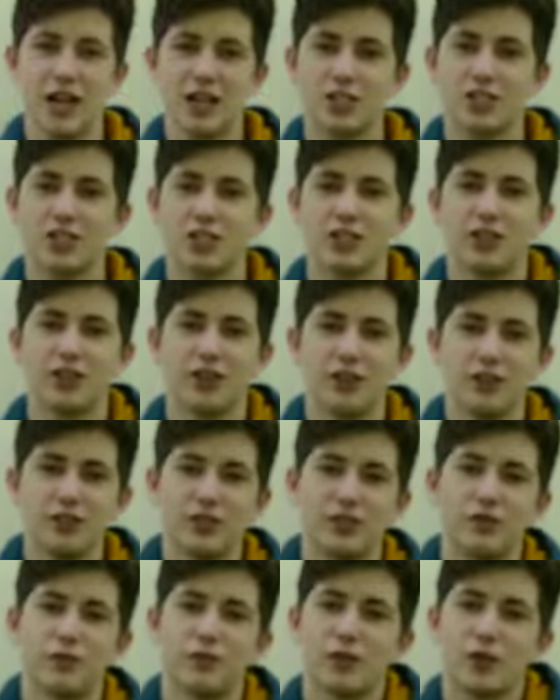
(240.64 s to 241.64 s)
actually known
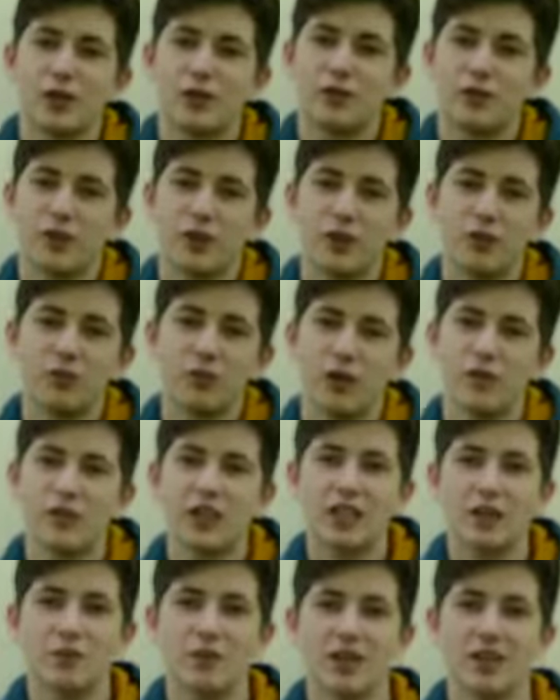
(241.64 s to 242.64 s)
in the thriller film. I think it